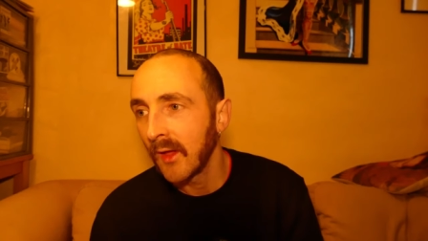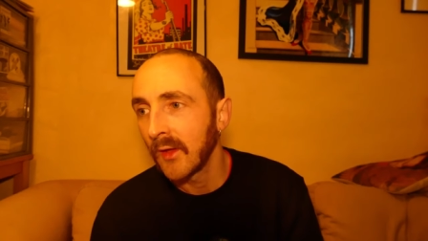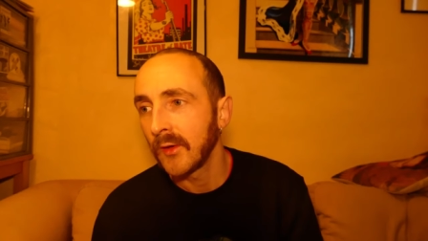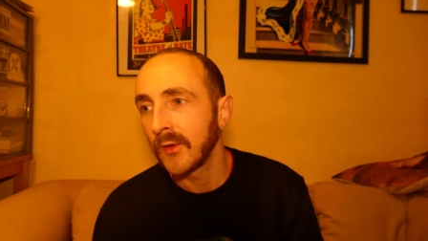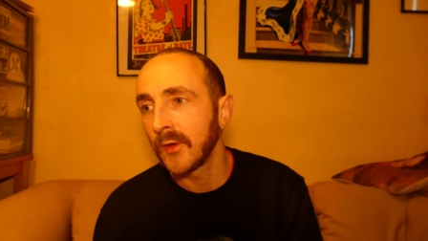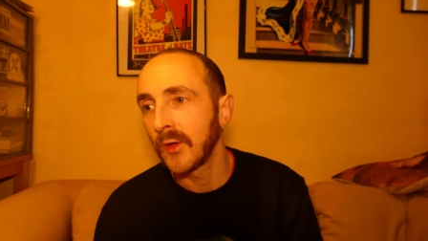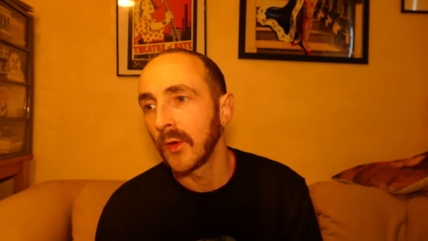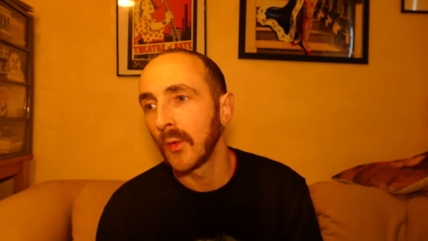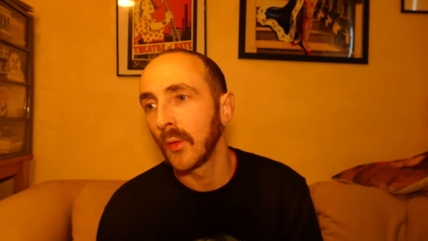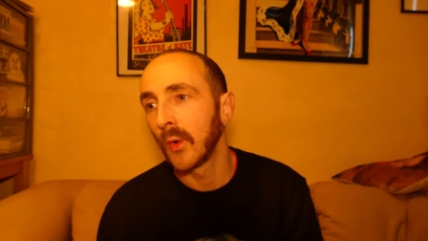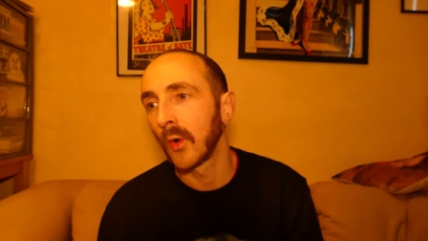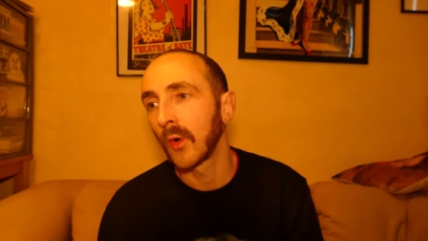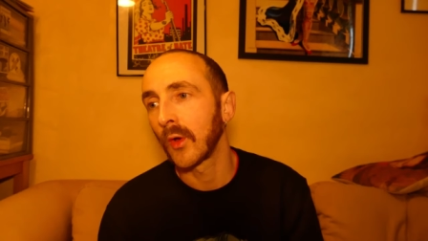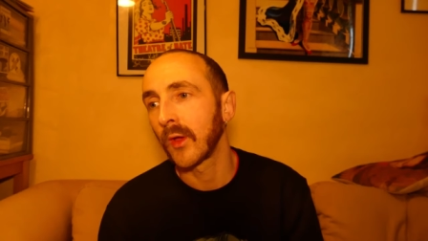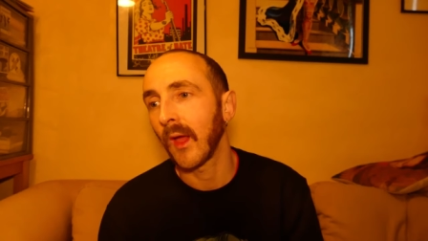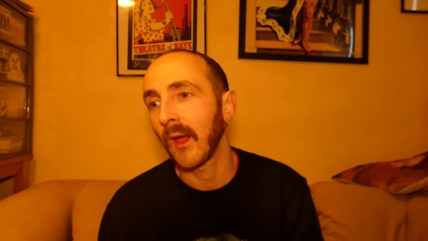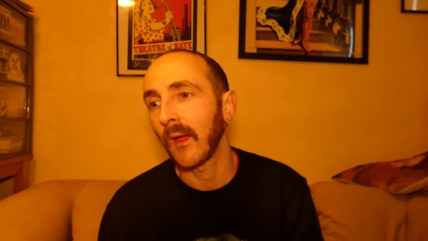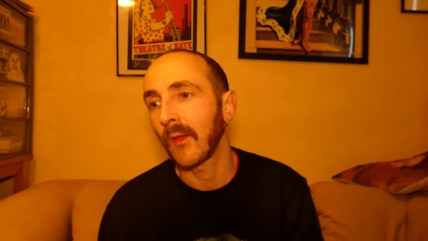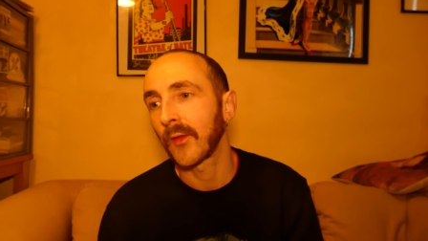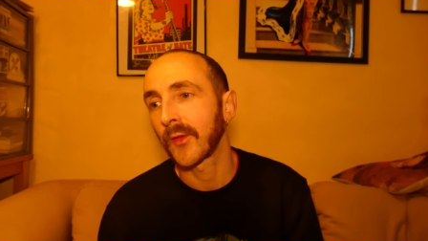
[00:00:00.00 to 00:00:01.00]
you will
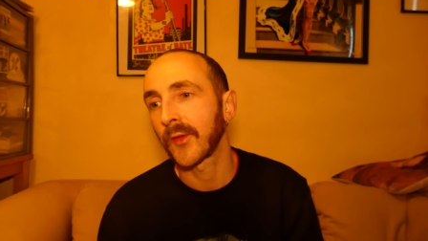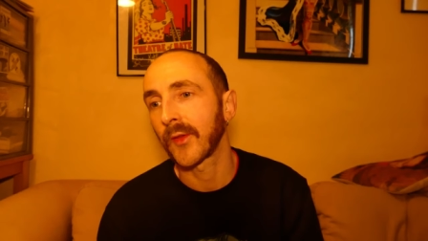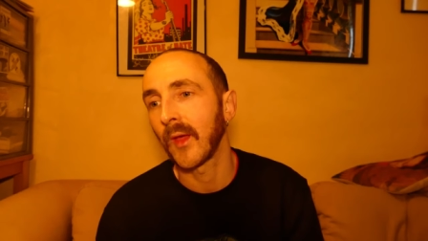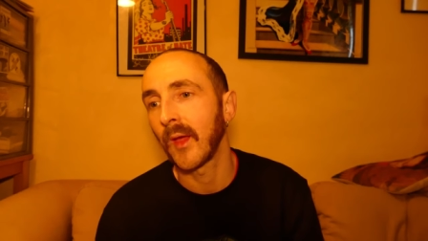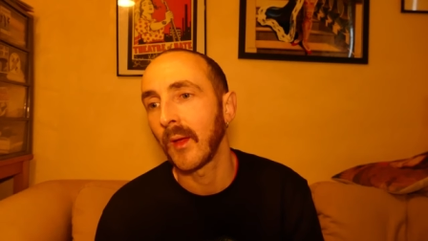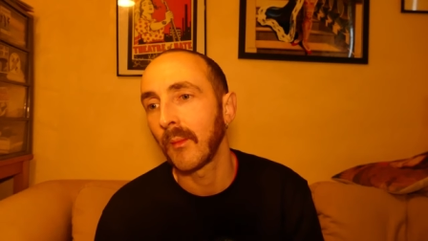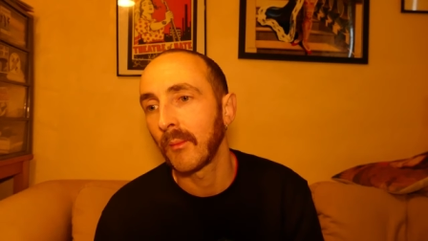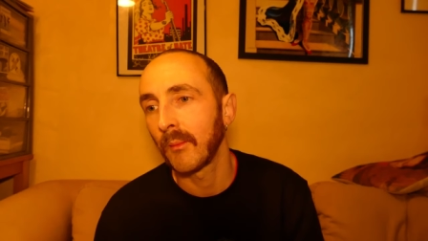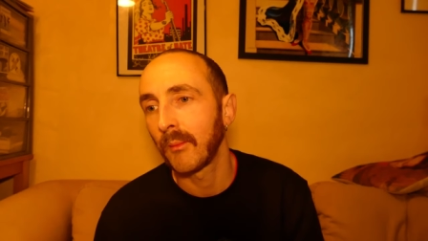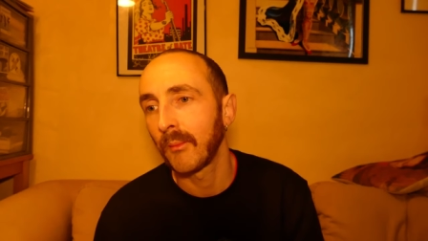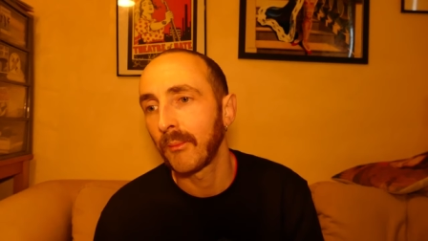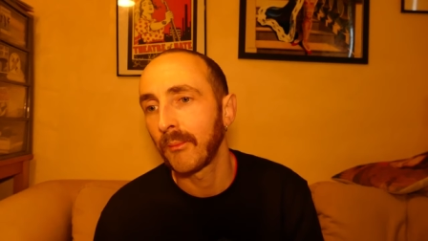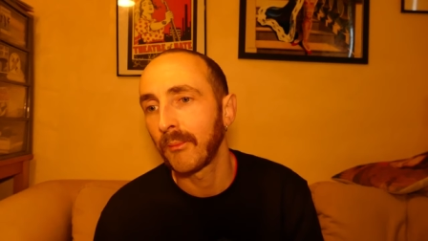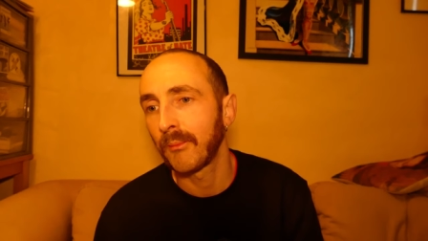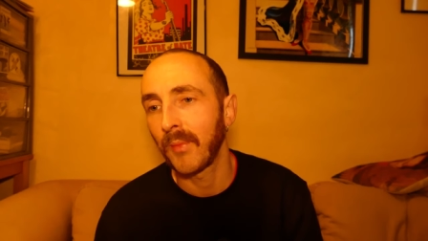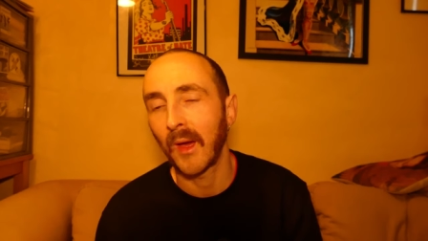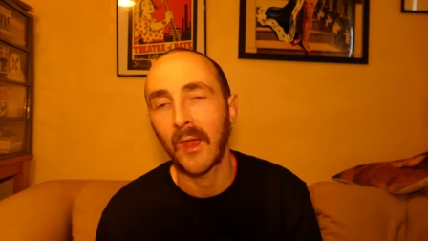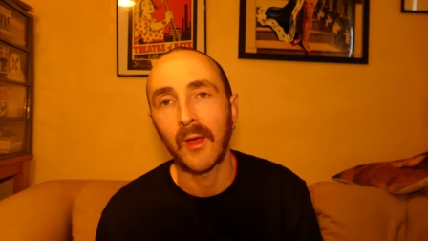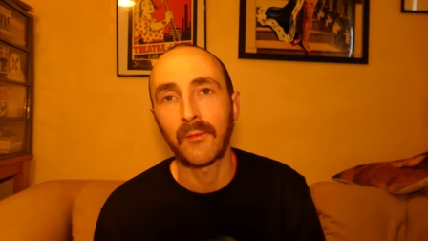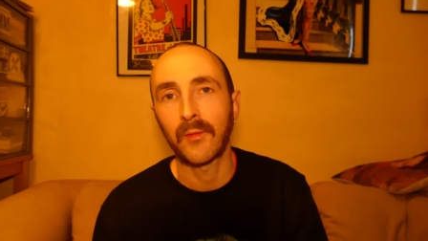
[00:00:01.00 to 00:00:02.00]
get the same
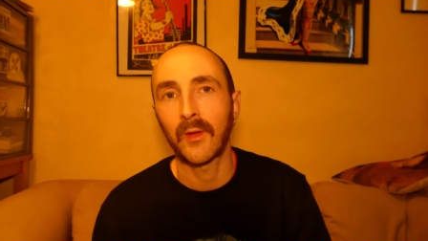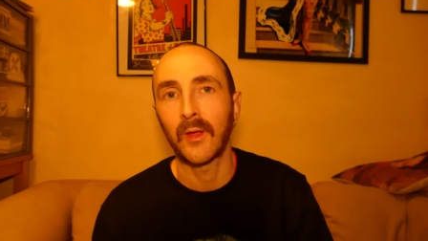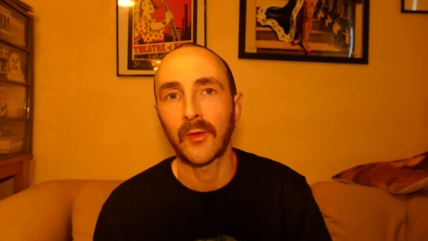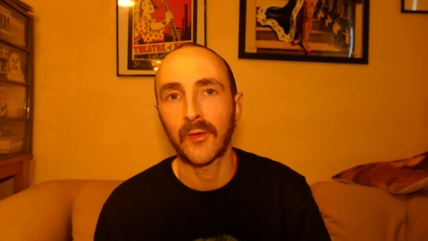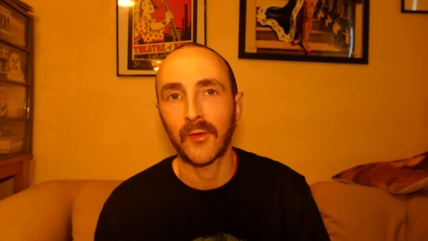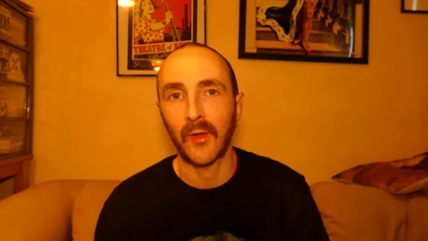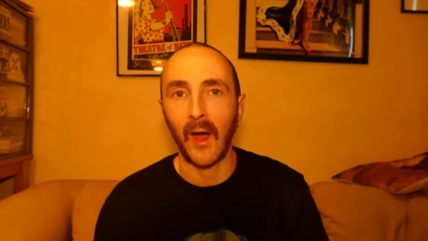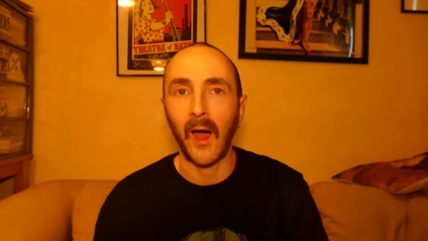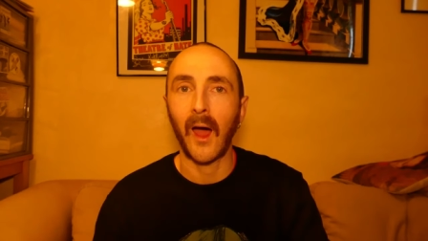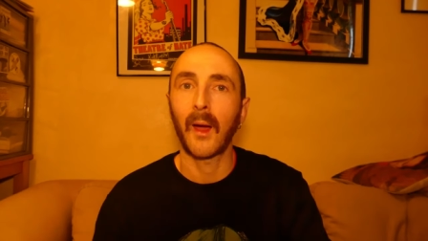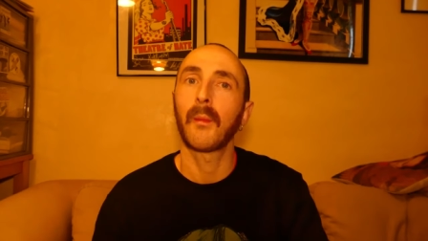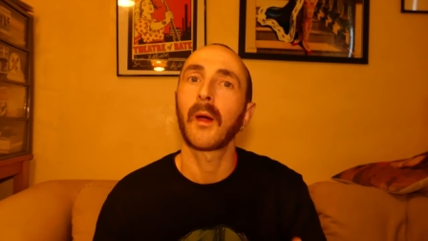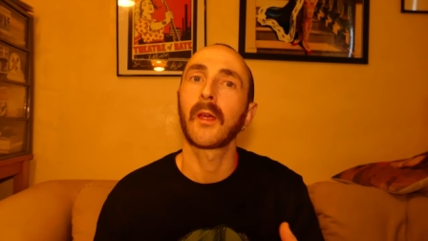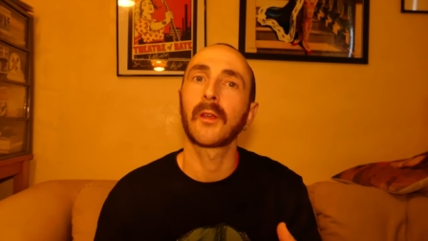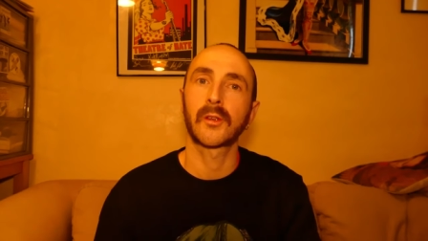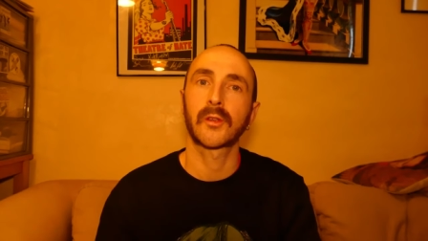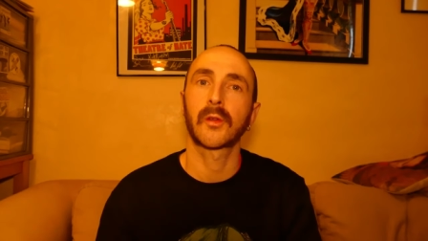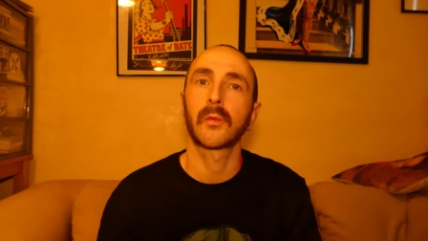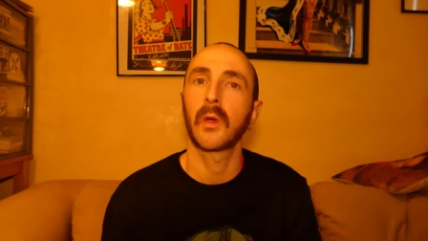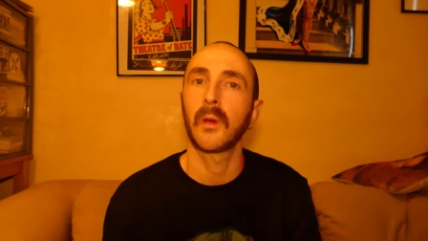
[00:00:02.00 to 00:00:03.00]
benefits that I
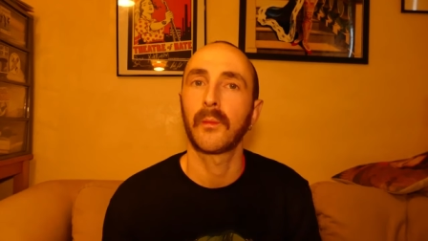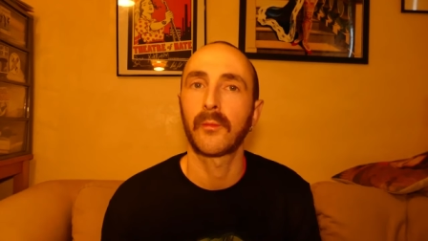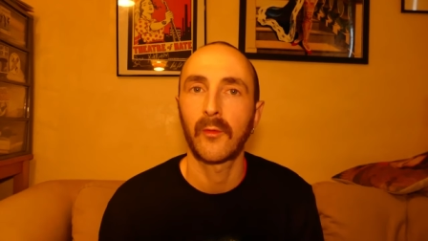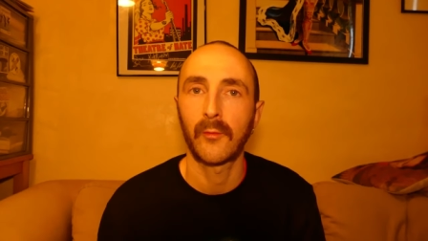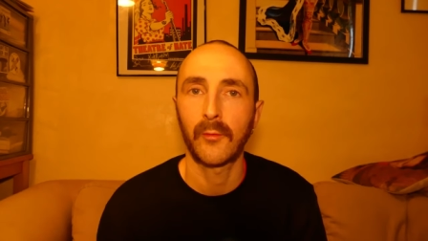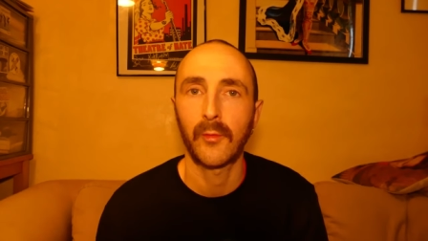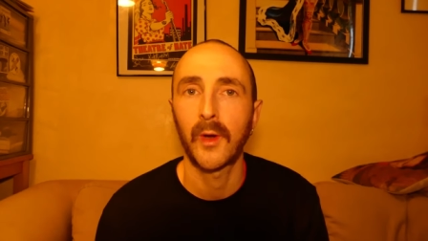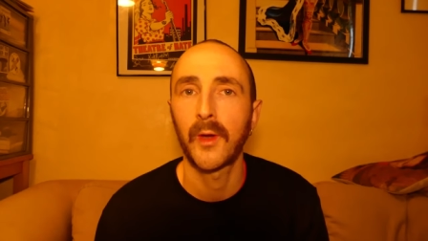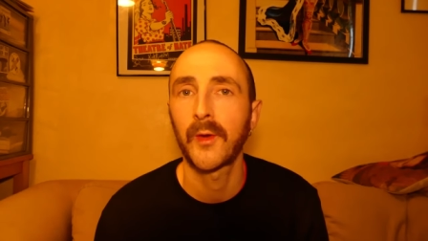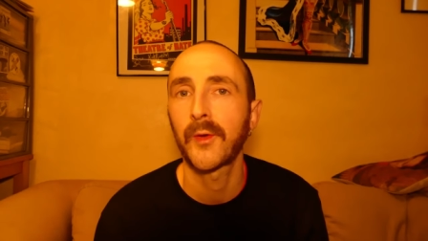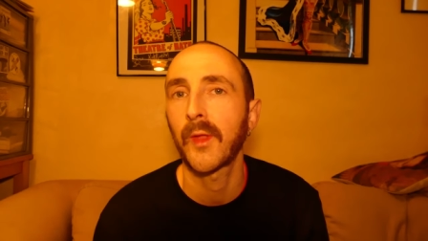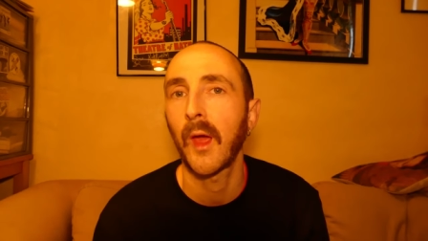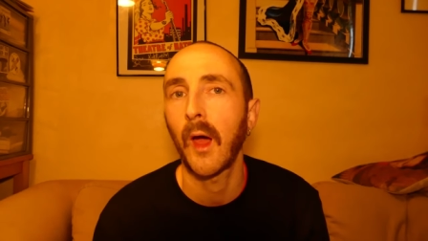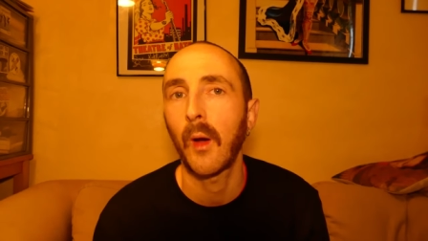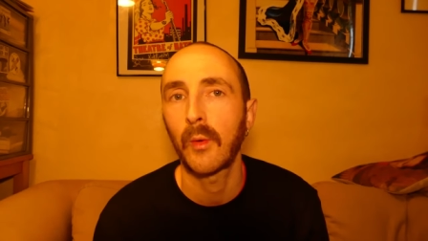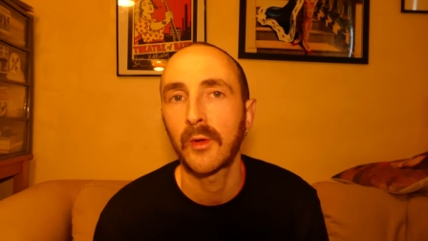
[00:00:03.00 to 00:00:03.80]
managed to reap from freestyle,